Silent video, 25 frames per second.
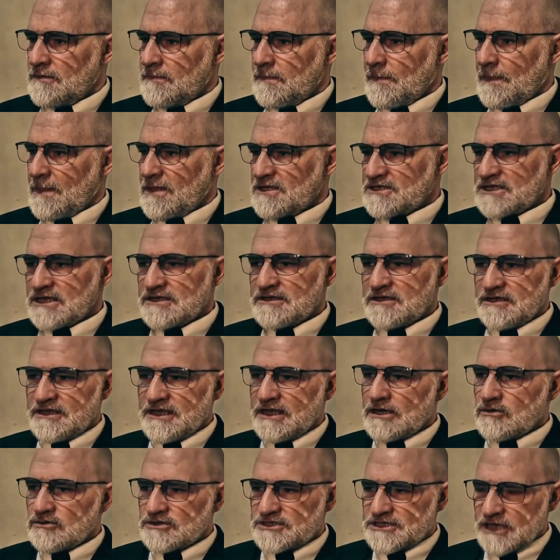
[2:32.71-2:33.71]
It's not that they
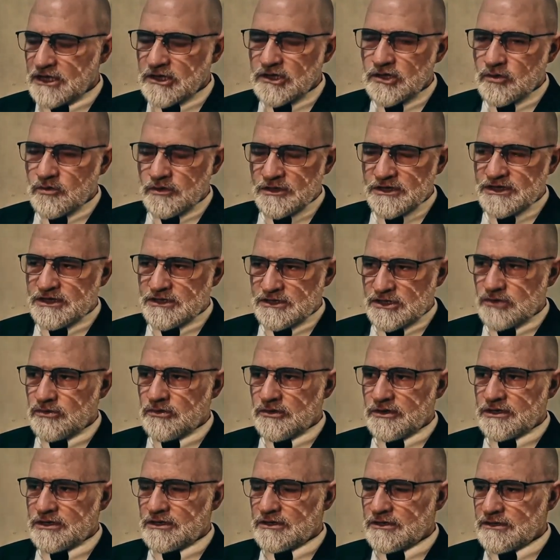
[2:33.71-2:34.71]
don't tell you what they're
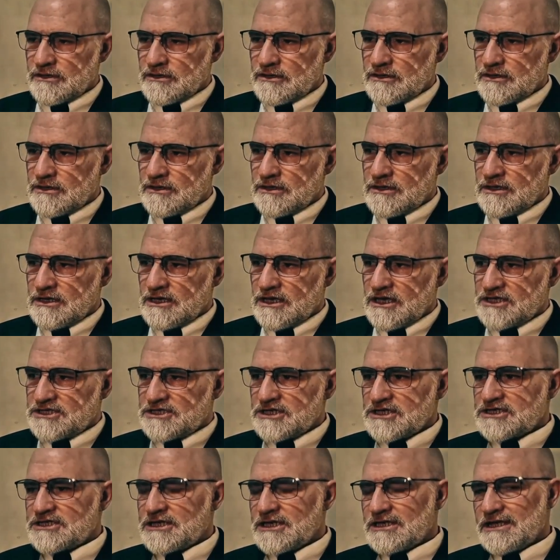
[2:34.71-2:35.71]
doing. It's
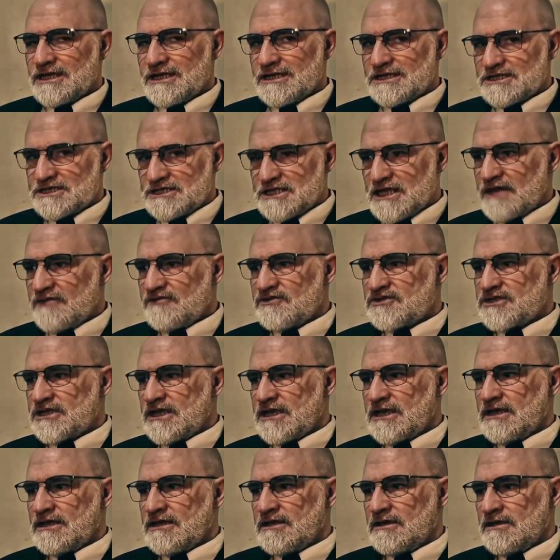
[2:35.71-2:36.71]
just that instead of
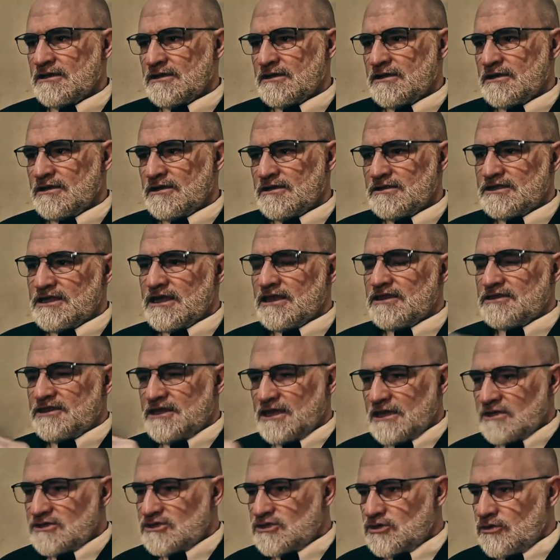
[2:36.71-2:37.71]
saying that
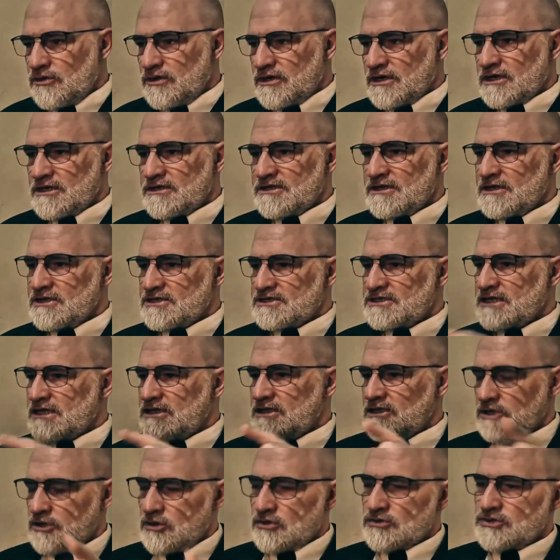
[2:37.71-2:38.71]
they're doing it, they'll say that
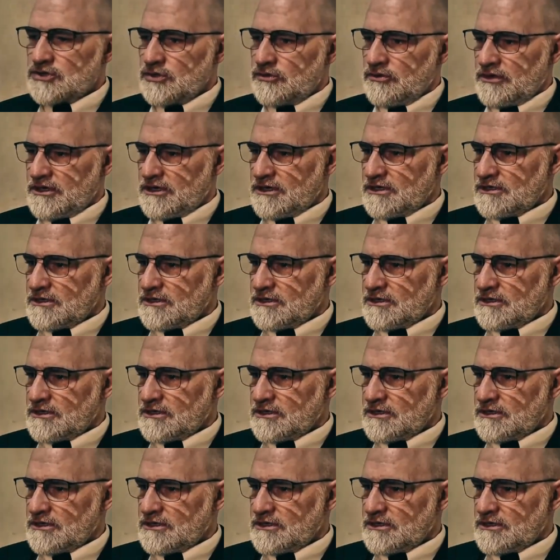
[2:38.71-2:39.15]
you're doing it.